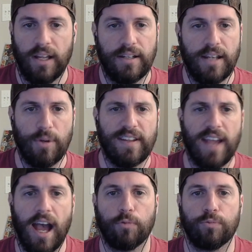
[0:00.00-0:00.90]
Now we
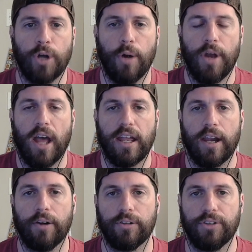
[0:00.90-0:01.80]
got Rona,
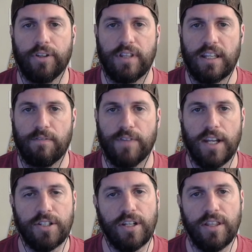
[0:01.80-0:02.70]
Herald of the
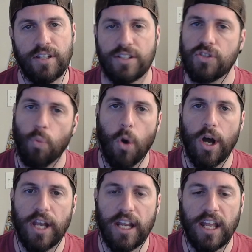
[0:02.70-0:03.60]
Invasion. This is
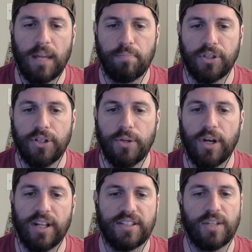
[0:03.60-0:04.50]
1 in a blue,
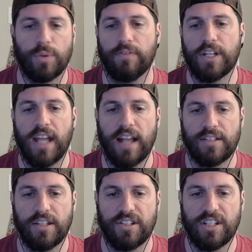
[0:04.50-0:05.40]
and it says whenever you
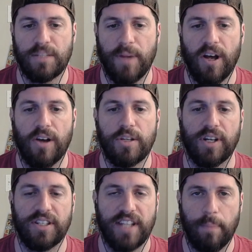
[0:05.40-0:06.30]
cast a legendary spell, you
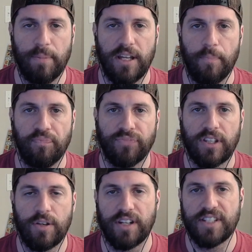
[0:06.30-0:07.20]
untap it. You can